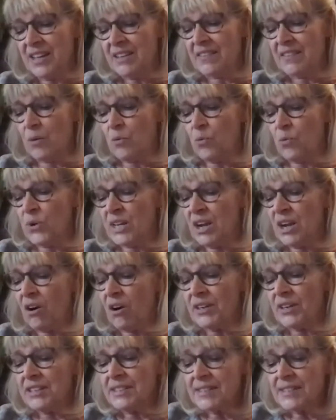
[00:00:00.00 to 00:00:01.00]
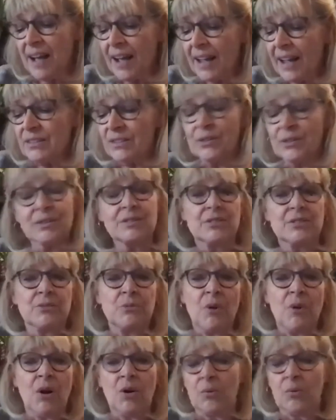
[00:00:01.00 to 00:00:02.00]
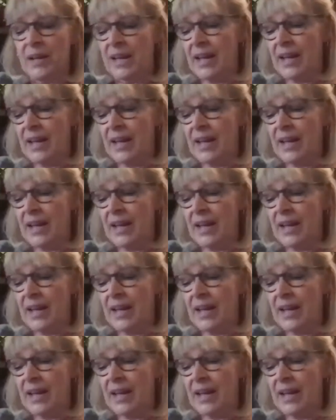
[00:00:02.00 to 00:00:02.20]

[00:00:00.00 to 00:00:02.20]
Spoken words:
that we are entitled to all we